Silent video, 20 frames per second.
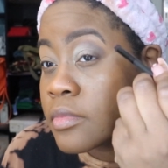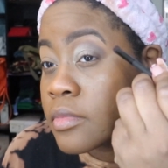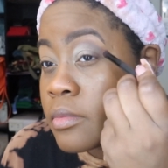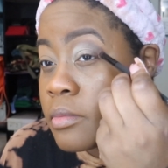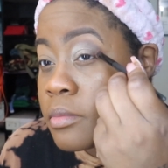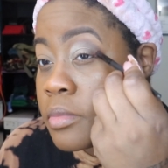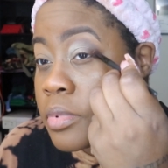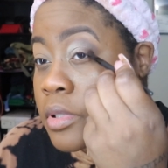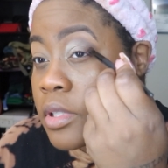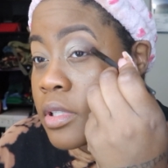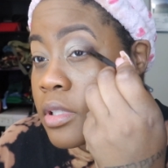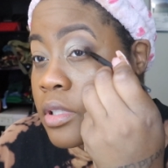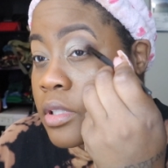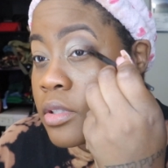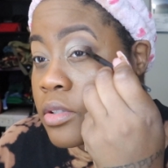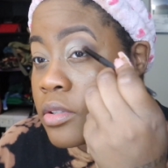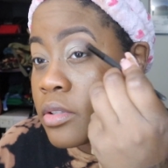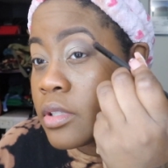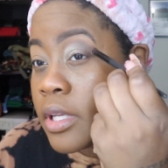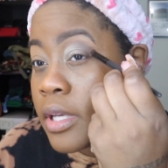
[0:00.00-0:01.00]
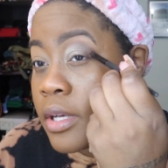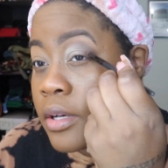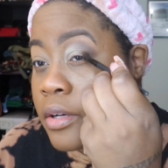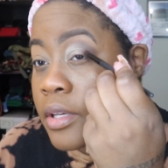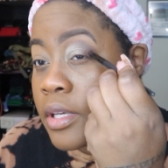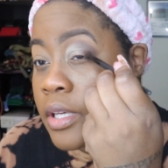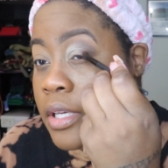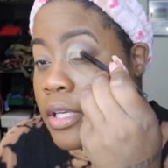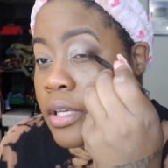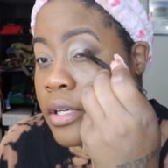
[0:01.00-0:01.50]
And put a little down
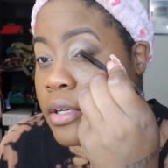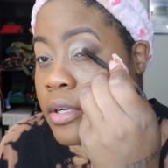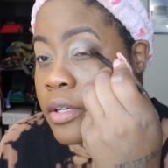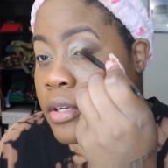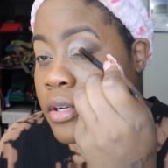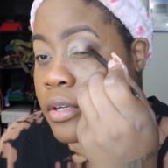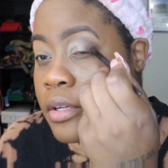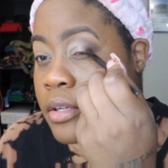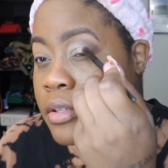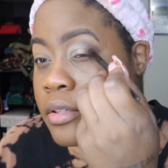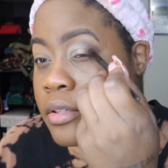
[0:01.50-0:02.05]
here.